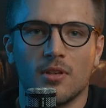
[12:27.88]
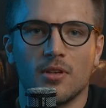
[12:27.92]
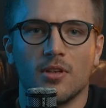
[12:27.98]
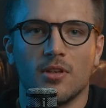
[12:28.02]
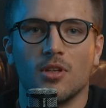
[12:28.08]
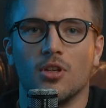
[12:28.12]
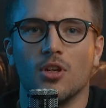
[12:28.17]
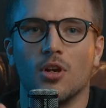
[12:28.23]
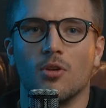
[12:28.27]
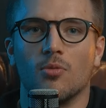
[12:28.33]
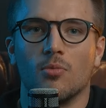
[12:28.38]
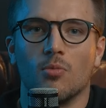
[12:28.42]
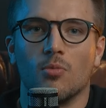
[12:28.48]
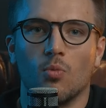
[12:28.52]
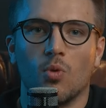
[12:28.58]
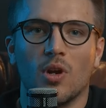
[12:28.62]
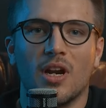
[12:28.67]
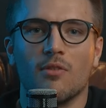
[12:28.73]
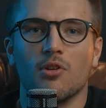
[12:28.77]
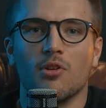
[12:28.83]
you know
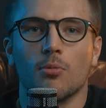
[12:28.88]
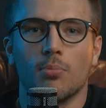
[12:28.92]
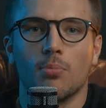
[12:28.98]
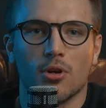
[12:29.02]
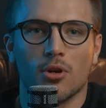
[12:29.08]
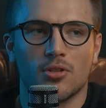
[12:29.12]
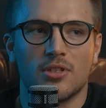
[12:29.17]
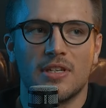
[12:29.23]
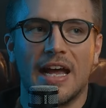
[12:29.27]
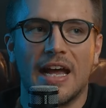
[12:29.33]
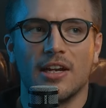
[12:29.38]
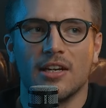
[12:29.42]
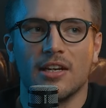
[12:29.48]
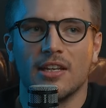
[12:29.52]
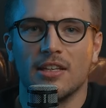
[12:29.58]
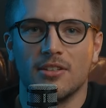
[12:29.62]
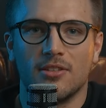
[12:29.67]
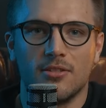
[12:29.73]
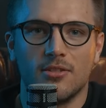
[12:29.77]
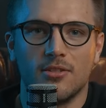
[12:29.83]
whatever your
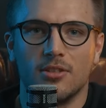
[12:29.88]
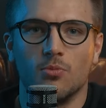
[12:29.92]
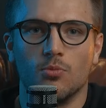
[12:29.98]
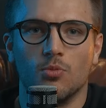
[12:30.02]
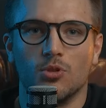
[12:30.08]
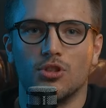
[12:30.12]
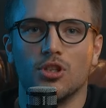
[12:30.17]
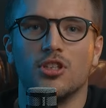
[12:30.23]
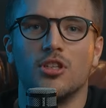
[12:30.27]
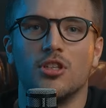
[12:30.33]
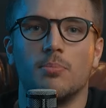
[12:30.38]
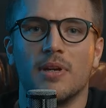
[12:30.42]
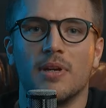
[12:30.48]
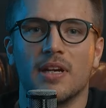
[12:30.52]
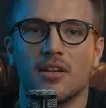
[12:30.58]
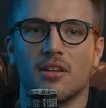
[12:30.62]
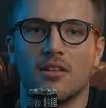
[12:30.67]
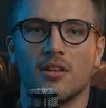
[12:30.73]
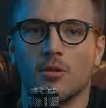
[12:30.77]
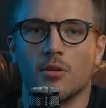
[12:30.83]
personality should
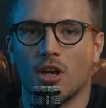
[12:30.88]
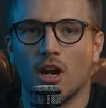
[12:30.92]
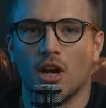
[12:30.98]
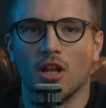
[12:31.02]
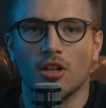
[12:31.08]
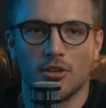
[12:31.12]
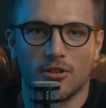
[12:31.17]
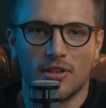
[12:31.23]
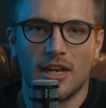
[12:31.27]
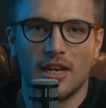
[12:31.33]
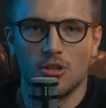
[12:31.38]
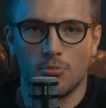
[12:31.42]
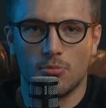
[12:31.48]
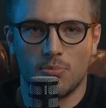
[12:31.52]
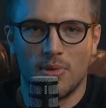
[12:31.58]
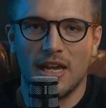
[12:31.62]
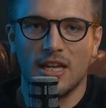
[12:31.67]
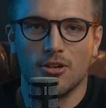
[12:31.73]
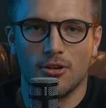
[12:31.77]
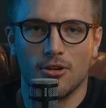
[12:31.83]
depict the color that you
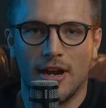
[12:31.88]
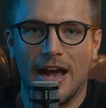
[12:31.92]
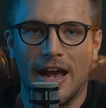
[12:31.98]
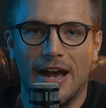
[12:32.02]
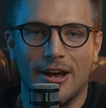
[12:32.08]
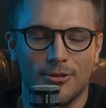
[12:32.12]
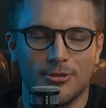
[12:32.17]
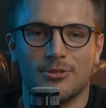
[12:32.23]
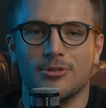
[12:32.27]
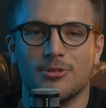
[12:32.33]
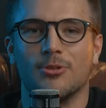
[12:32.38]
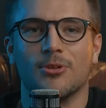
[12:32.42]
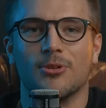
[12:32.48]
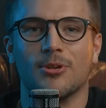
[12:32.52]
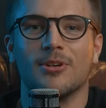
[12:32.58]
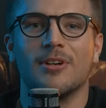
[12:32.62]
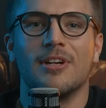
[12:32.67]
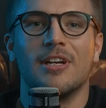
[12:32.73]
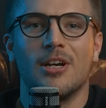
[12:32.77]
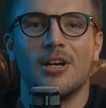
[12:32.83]
paint your house
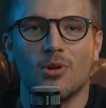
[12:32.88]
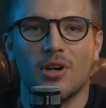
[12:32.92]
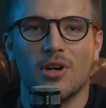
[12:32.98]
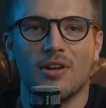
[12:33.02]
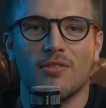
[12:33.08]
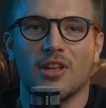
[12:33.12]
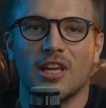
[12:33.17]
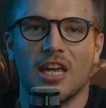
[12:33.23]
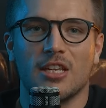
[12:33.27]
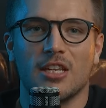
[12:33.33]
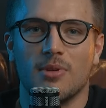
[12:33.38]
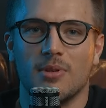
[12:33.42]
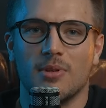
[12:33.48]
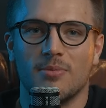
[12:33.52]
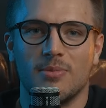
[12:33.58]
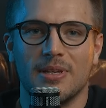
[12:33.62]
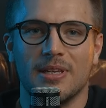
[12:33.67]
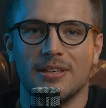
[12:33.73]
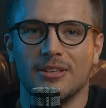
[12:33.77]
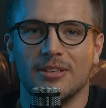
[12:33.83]
or whatever the case may
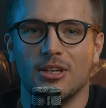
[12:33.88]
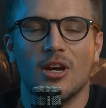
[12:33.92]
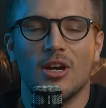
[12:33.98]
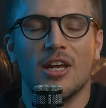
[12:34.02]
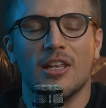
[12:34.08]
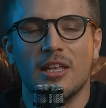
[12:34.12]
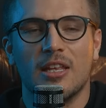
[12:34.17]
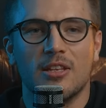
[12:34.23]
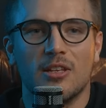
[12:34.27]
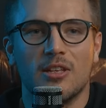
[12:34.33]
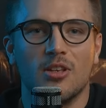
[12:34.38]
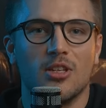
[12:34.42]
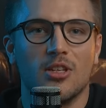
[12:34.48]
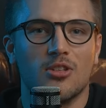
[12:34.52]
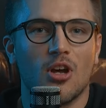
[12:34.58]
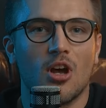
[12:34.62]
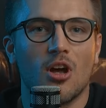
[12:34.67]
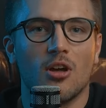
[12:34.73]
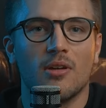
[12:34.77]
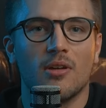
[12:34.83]
be you know it, it's
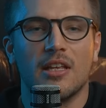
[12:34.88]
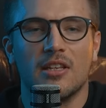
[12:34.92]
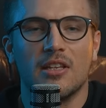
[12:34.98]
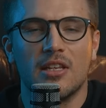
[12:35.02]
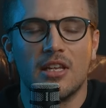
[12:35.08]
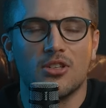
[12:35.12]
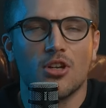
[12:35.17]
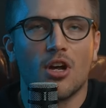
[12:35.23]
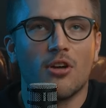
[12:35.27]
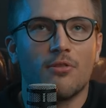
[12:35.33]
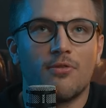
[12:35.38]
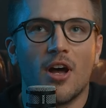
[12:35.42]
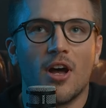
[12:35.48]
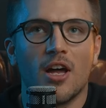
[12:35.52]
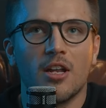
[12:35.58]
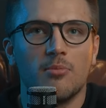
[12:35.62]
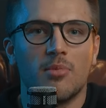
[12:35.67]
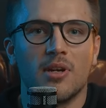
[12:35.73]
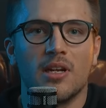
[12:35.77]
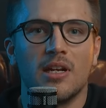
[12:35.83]
all it's all
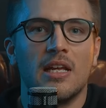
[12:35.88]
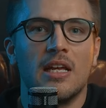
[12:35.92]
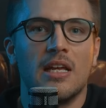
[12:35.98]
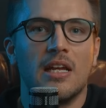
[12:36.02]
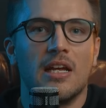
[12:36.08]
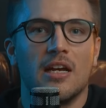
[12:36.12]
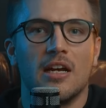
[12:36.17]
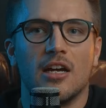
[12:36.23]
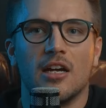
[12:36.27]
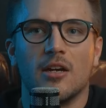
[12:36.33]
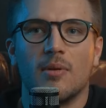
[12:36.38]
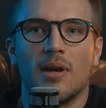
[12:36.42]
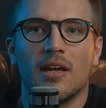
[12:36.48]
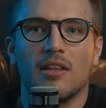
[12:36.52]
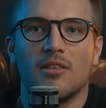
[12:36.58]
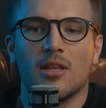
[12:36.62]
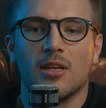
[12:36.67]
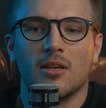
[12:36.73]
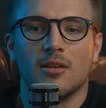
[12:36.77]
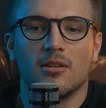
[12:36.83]
fun but uh, i
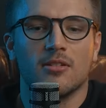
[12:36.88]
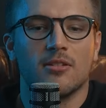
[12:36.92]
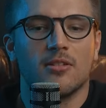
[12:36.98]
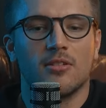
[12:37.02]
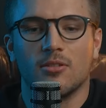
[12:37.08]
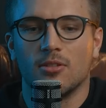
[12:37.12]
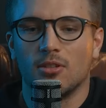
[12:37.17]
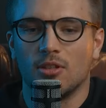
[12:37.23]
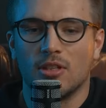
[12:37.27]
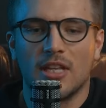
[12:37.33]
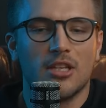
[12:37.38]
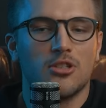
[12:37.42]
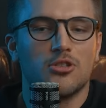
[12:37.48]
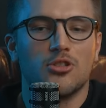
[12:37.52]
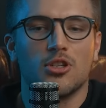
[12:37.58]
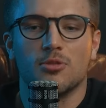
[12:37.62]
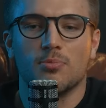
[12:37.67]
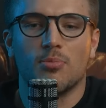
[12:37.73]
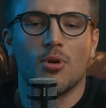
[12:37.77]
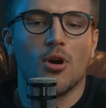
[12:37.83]
think that's
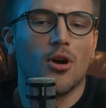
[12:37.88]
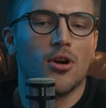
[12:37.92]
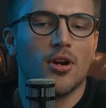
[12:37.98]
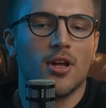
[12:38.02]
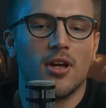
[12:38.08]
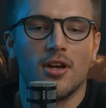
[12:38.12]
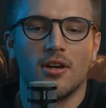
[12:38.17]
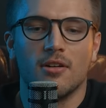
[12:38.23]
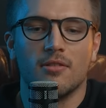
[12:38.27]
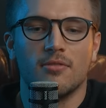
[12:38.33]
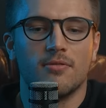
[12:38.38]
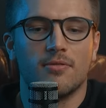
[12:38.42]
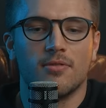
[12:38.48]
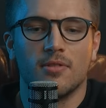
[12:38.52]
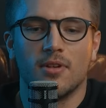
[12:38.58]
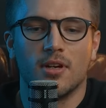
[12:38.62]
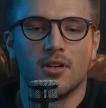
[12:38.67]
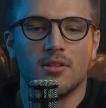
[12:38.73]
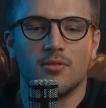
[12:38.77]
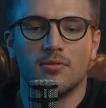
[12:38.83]
just part of
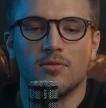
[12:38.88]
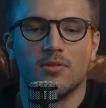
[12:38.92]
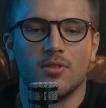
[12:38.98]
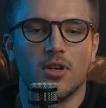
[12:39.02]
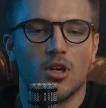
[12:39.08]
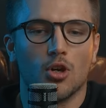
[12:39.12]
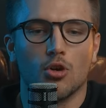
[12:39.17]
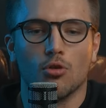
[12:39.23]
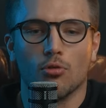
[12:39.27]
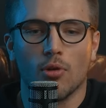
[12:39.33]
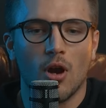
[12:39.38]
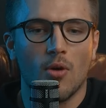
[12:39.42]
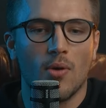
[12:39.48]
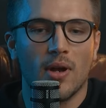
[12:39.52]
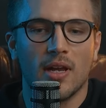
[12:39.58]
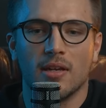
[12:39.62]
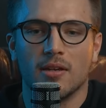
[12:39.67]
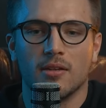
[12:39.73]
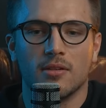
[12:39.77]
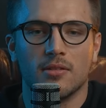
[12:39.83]
of a uh,
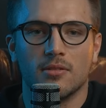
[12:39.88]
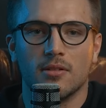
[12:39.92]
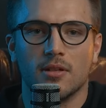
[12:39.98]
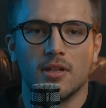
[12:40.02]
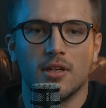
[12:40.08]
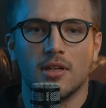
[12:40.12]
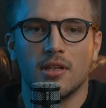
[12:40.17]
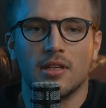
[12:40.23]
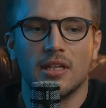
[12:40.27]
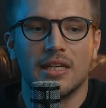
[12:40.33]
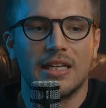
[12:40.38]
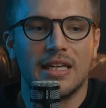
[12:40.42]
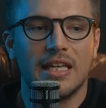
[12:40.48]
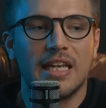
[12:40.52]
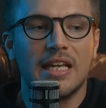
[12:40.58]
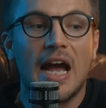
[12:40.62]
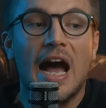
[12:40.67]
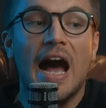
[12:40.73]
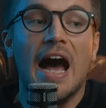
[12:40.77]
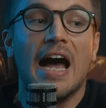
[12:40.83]
growing uh,
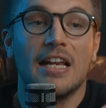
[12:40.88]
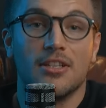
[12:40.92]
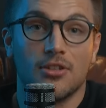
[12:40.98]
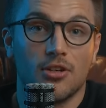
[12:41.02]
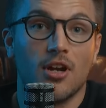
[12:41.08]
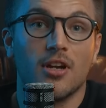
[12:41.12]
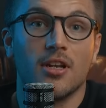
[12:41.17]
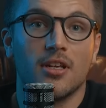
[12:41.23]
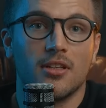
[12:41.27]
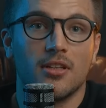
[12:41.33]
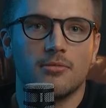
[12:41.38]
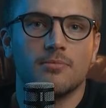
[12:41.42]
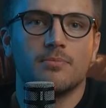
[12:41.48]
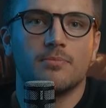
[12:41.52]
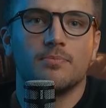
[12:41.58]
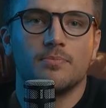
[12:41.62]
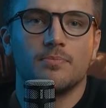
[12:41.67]
getting eyes on it